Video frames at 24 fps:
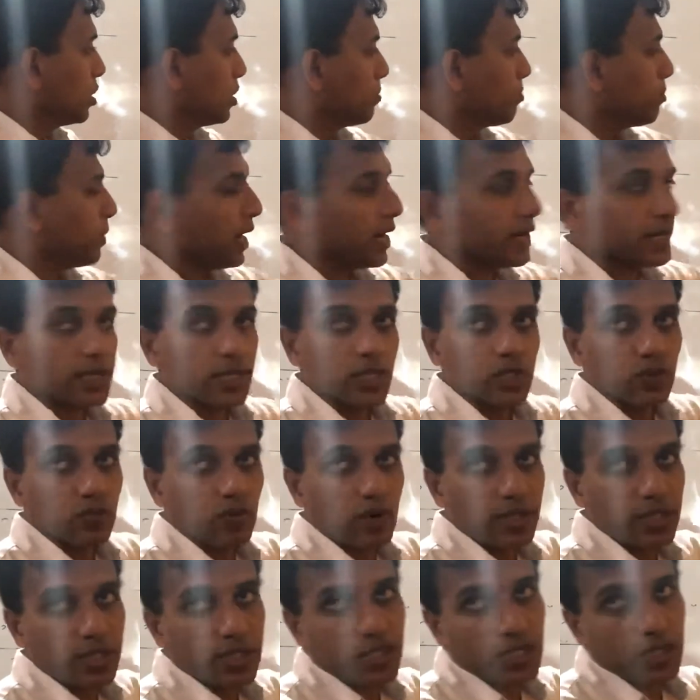minus
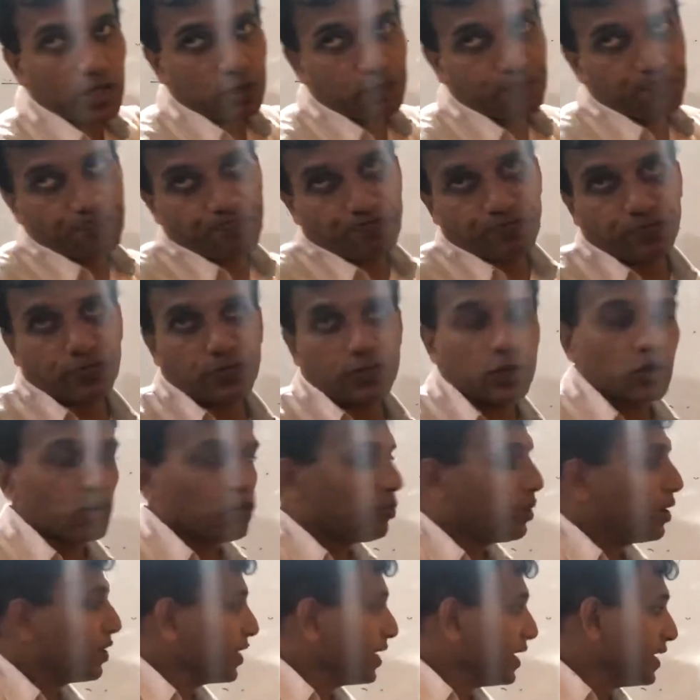1 0.
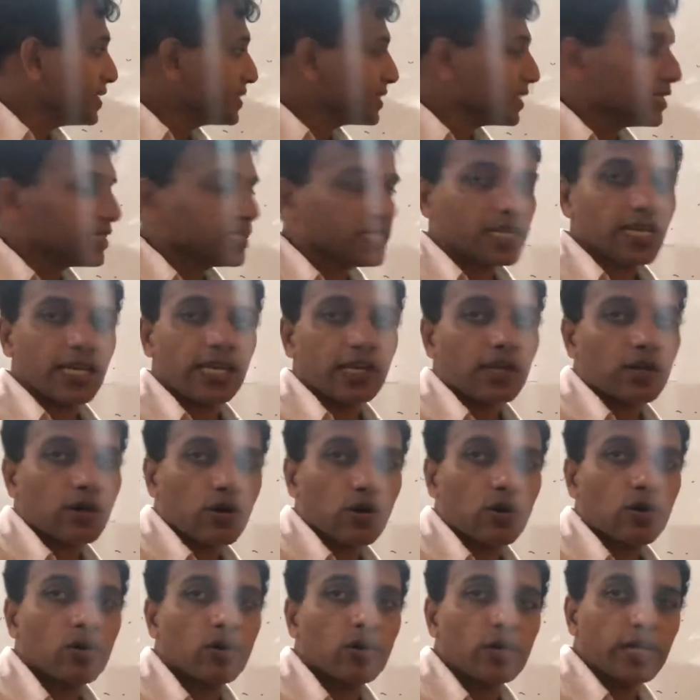Numerator
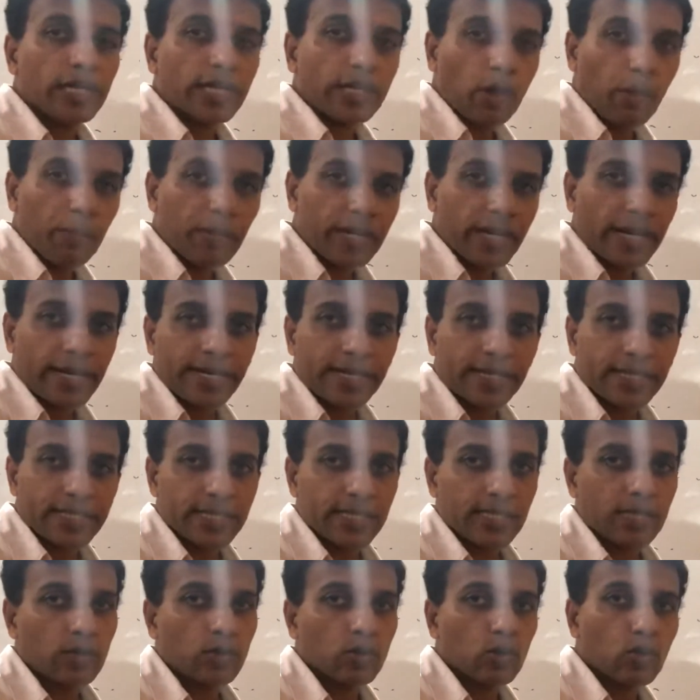0, denominator
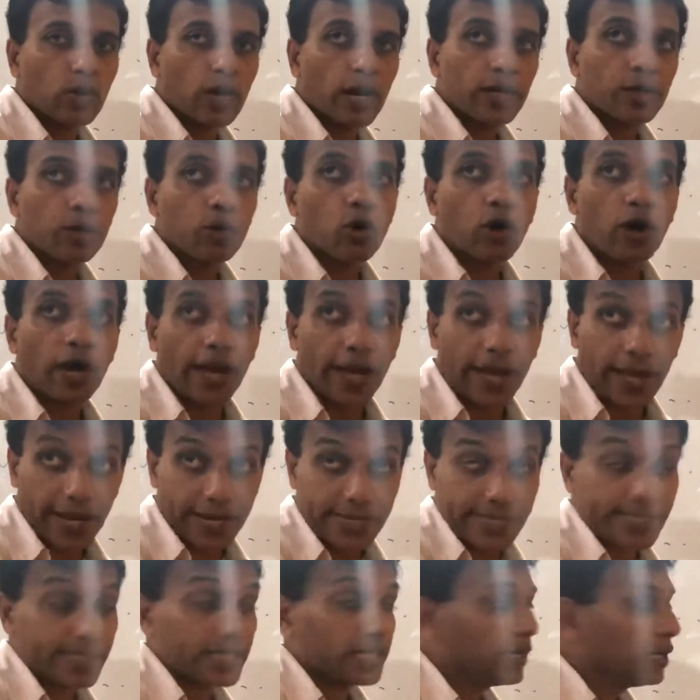0, you can't go
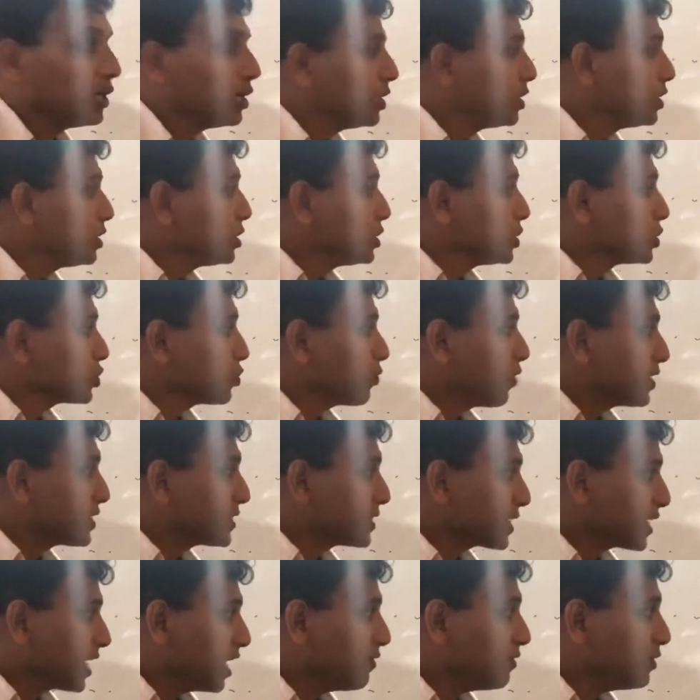ahead. So once
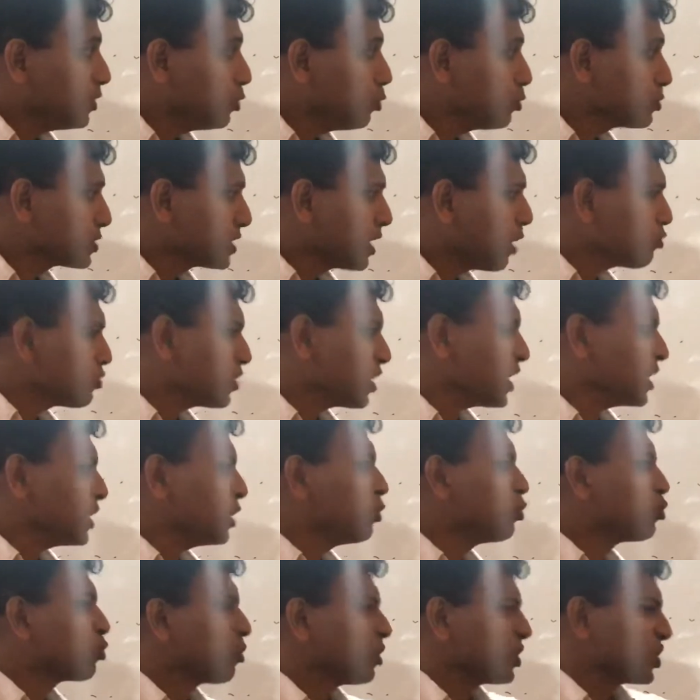again use, now think a
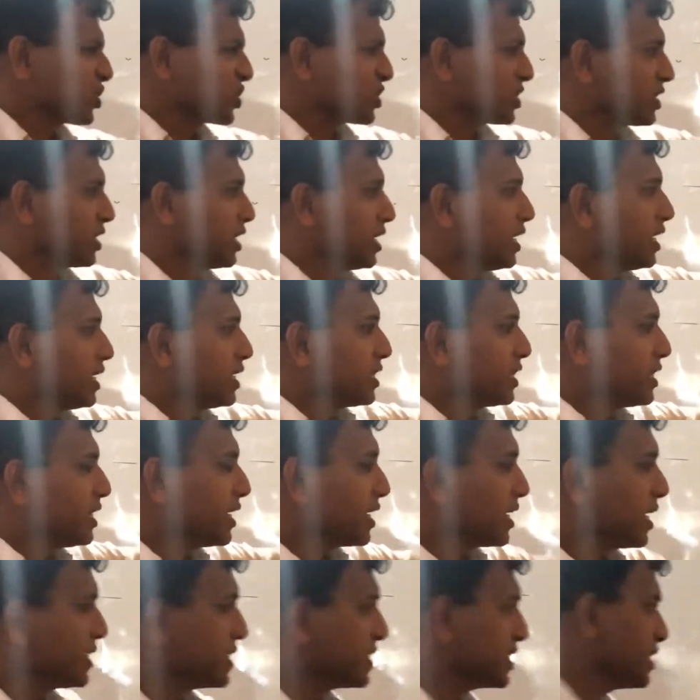new question. Think
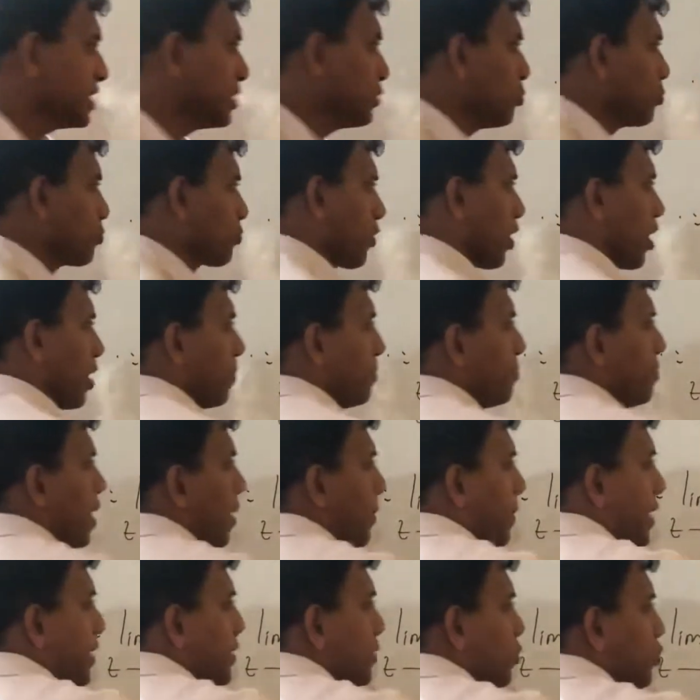is it new problem
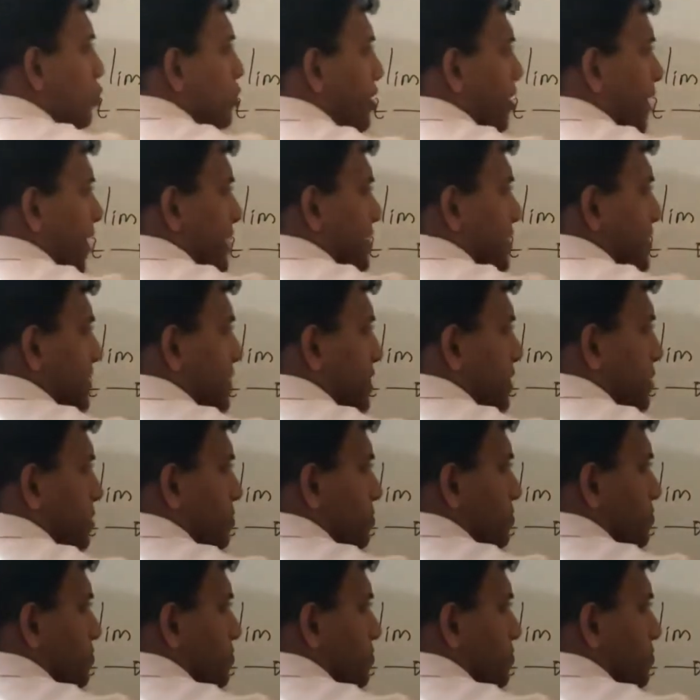and do the rest.